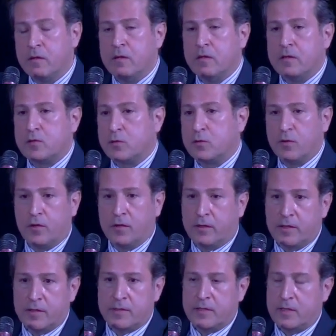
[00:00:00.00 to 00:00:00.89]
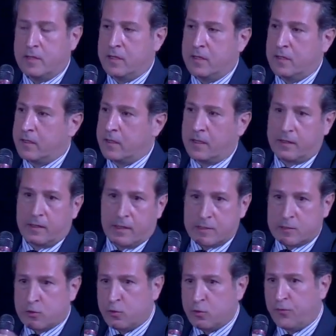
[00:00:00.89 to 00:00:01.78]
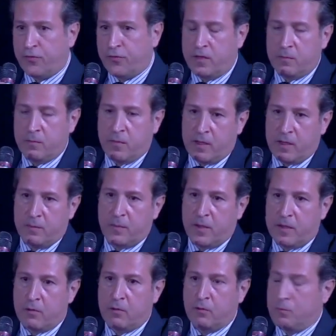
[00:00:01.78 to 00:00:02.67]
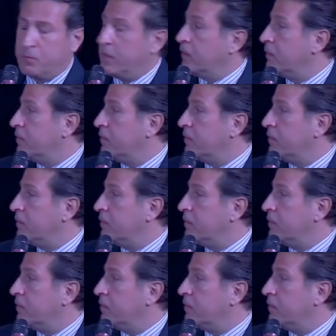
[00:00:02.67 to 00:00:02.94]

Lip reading: So it is a catastrophe by all means.